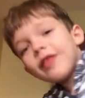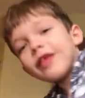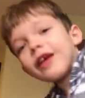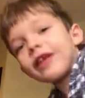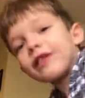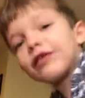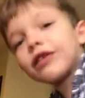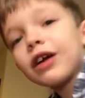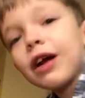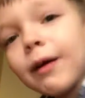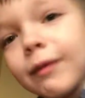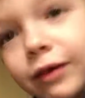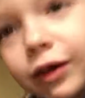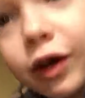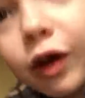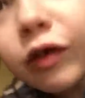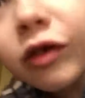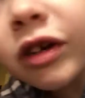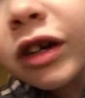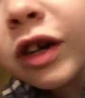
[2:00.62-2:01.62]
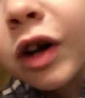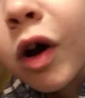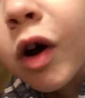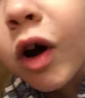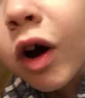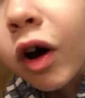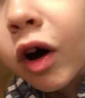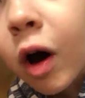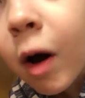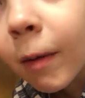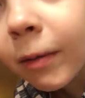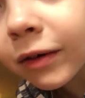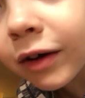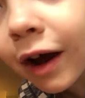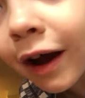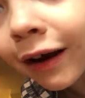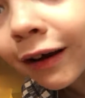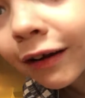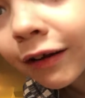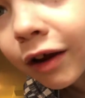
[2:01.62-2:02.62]
Thanks for coming to Go Jesse Go. Hope you
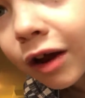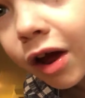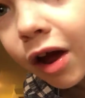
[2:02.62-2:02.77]
like this.